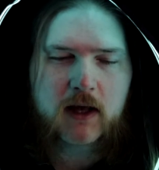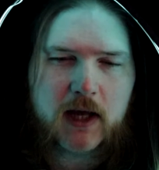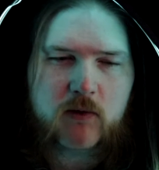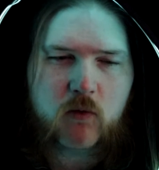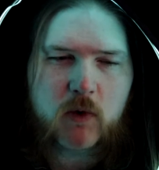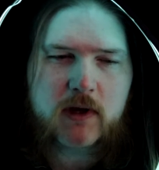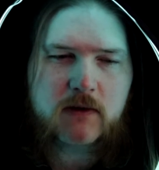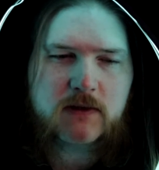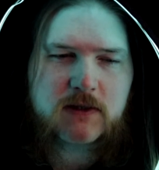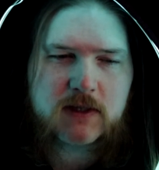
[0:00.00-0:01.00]
I
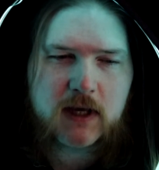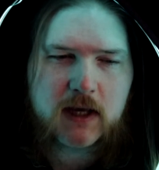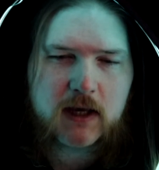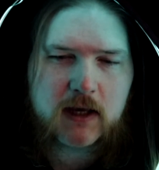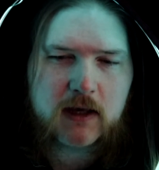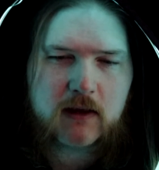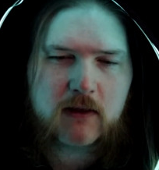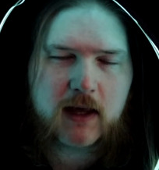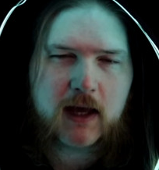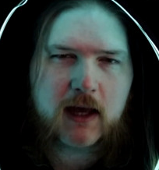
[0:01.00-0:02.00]
will say
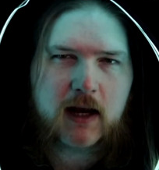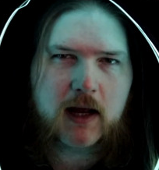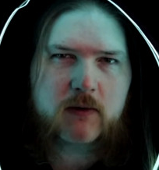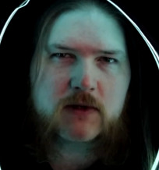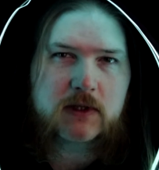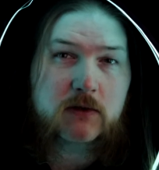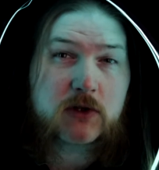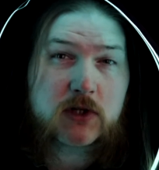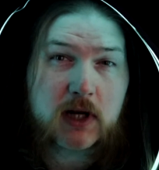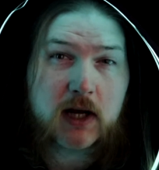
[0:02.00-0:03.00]
that I was a little
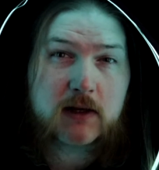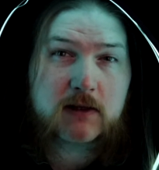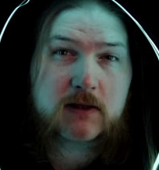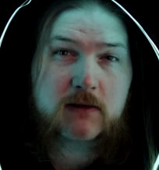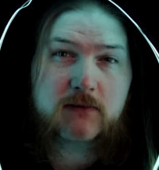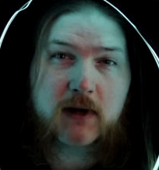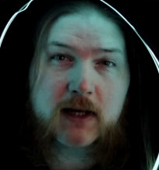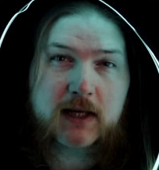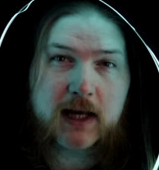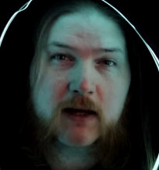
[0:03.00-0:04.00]
shocked to
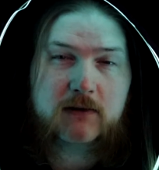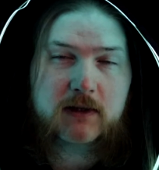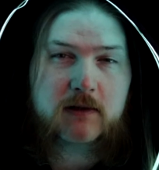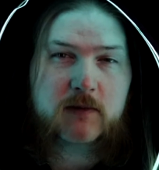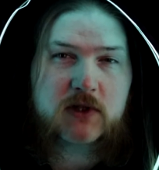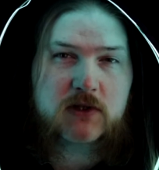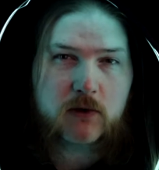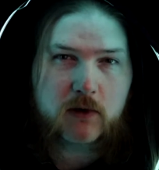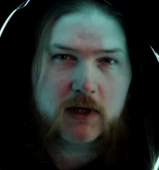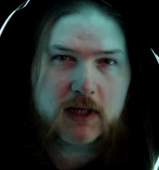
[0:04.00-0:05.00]
find out that the
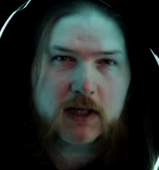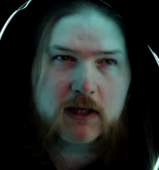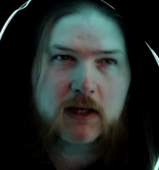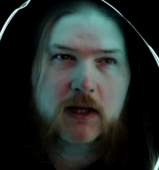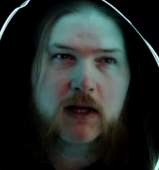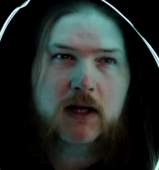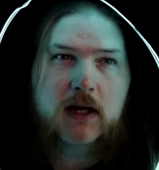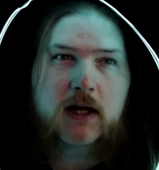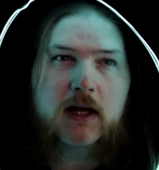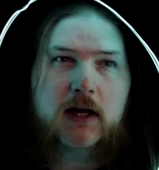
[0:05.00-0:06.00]
majority
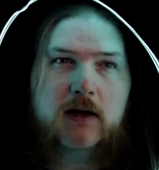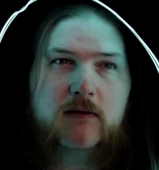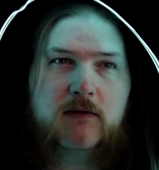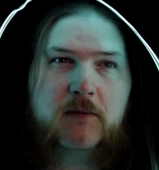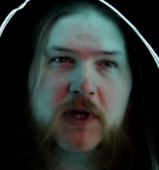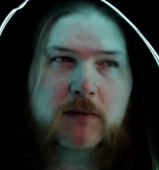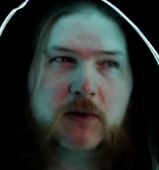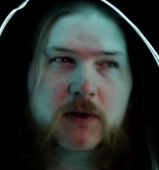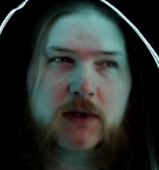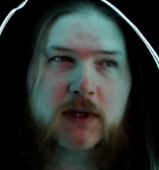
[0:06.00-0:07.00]
of
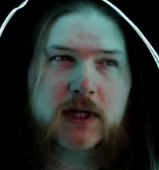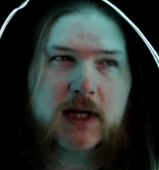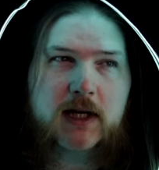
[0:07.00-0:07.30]
people